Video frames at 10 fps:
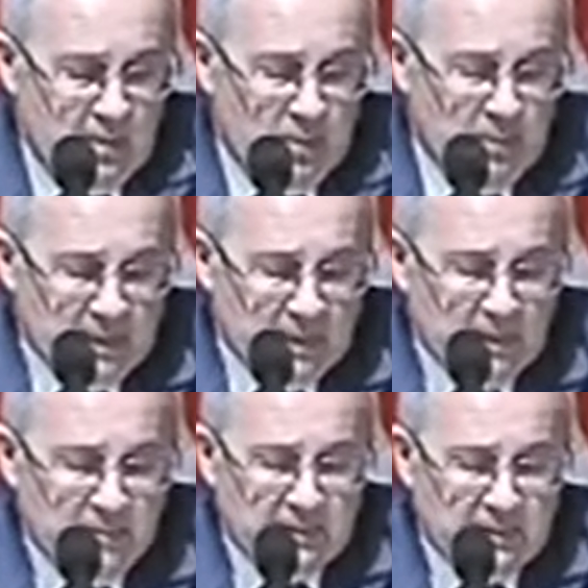we
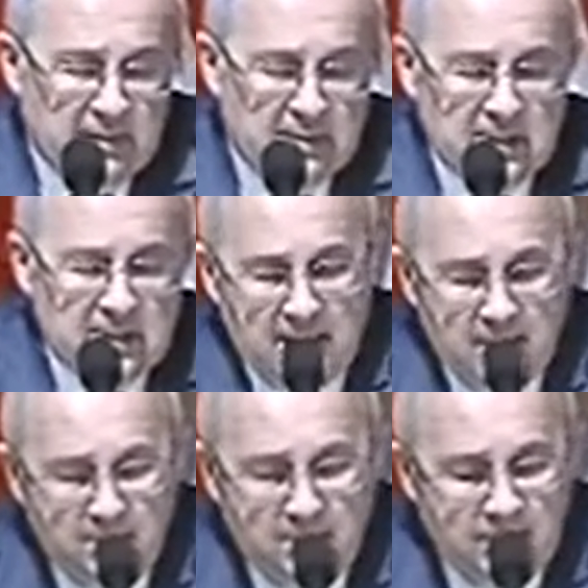believe that it is
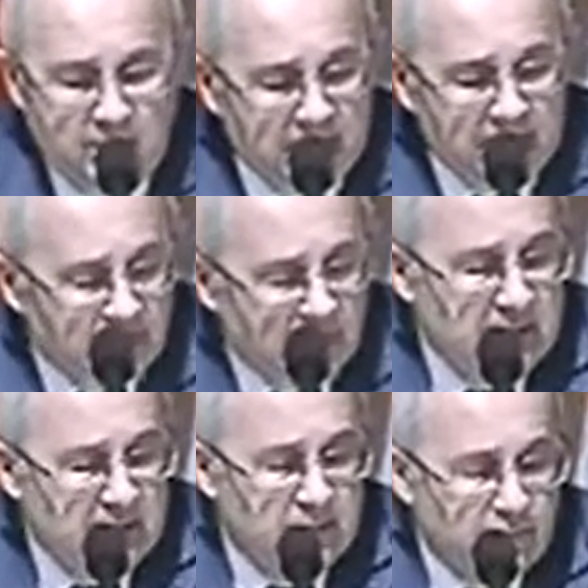time to
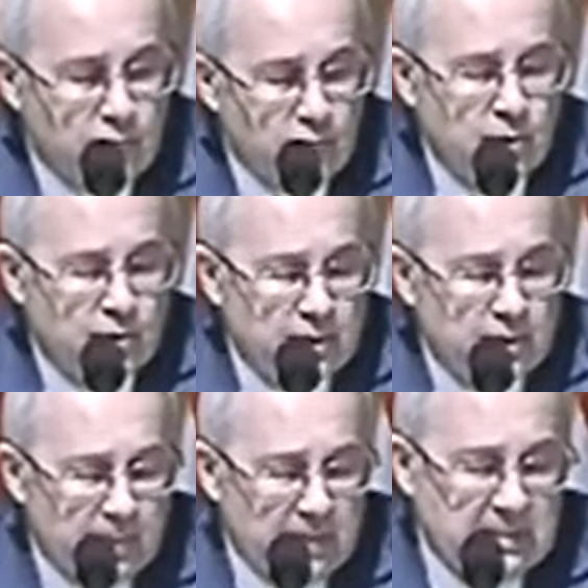advance future
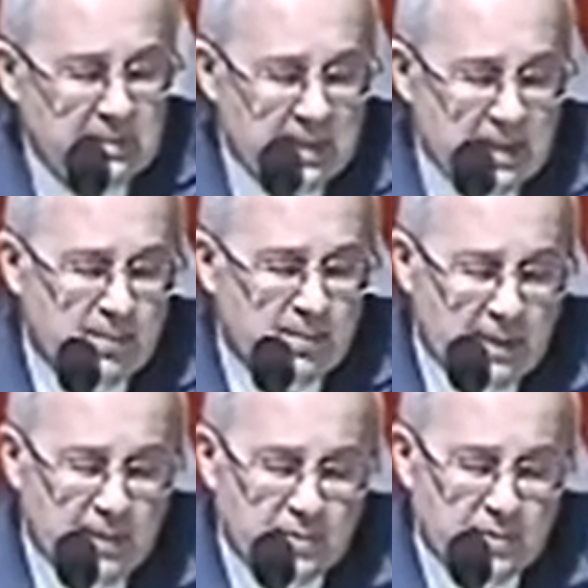Japanese-Arab
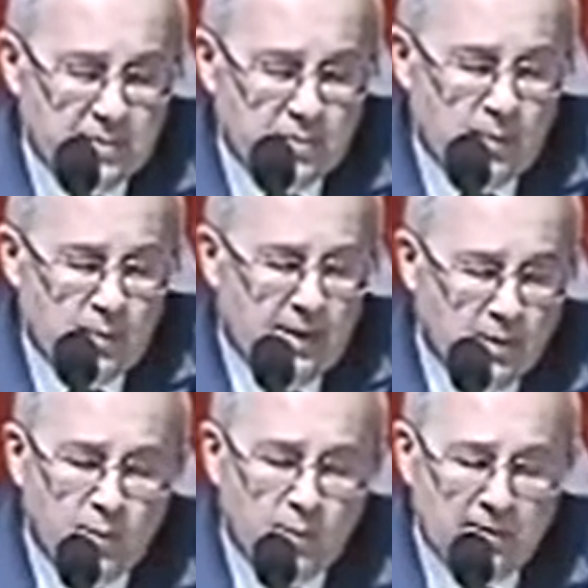relations to a
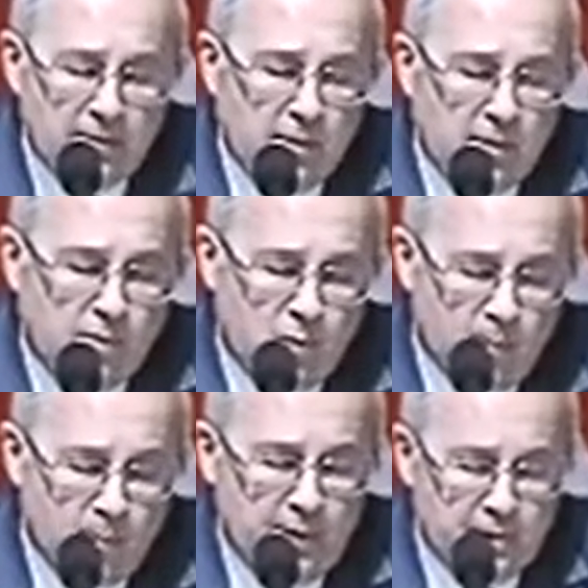new level of
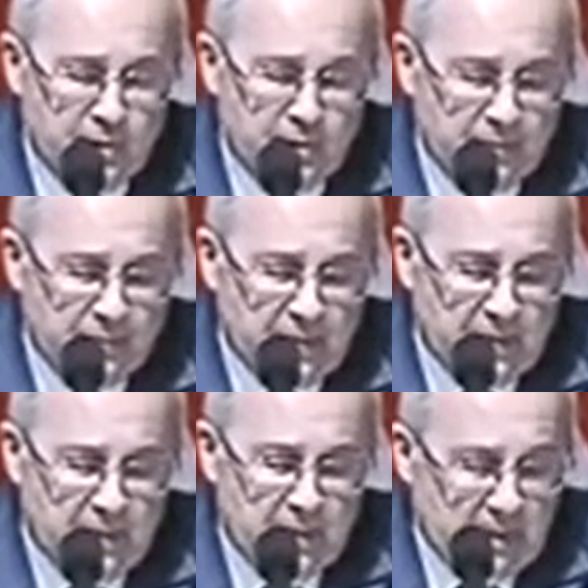cooperation
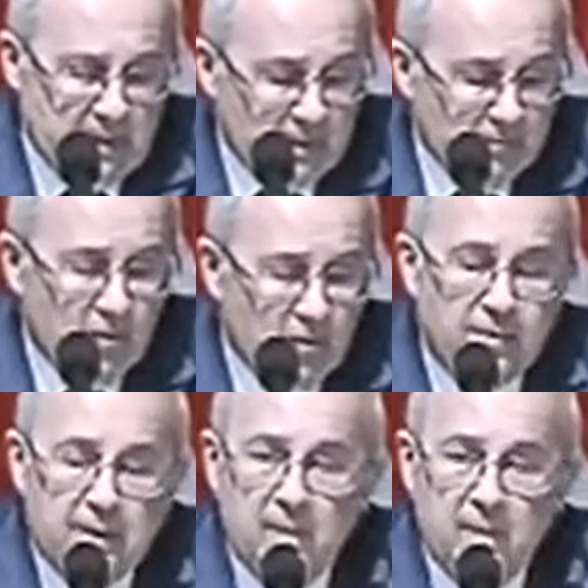
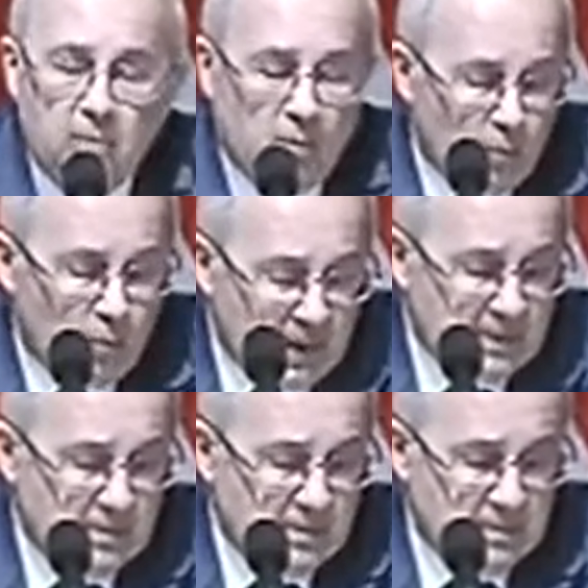involving
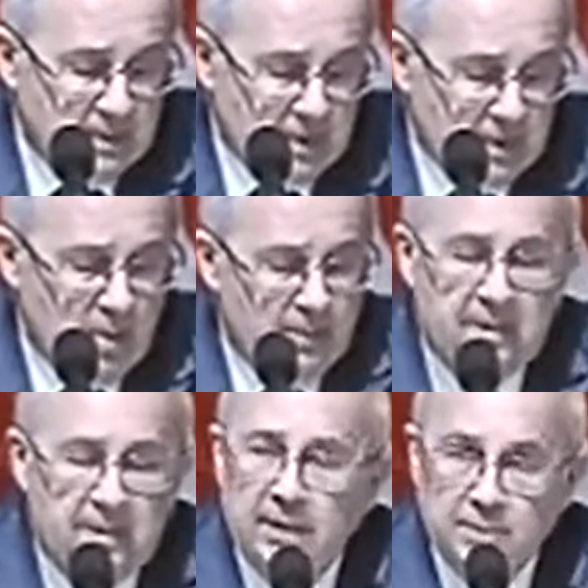wider
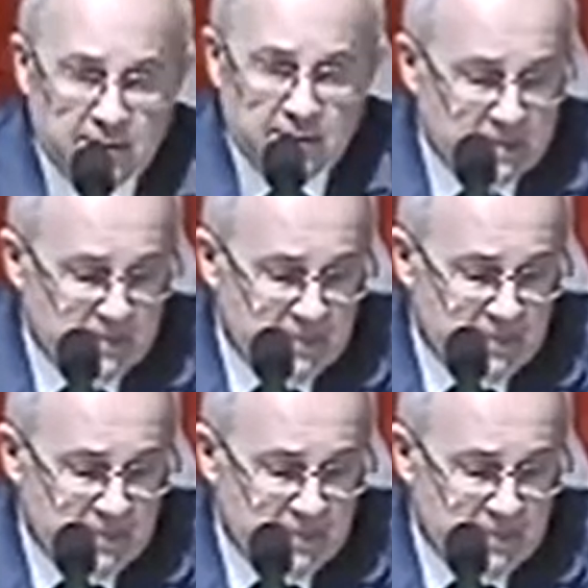economic relations.